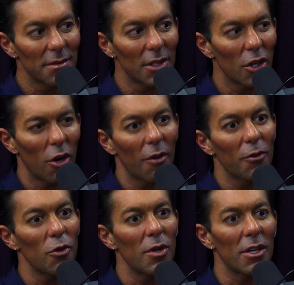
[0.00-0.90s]
you know, a
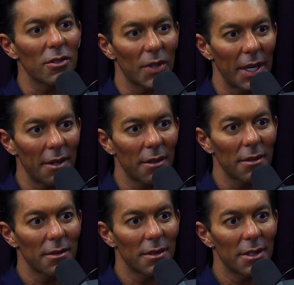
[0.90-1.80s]
few years
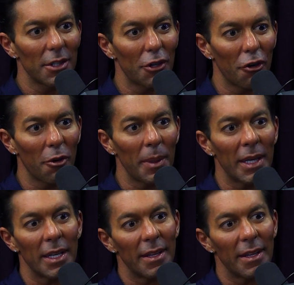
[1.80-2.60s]
later, you know what I mean?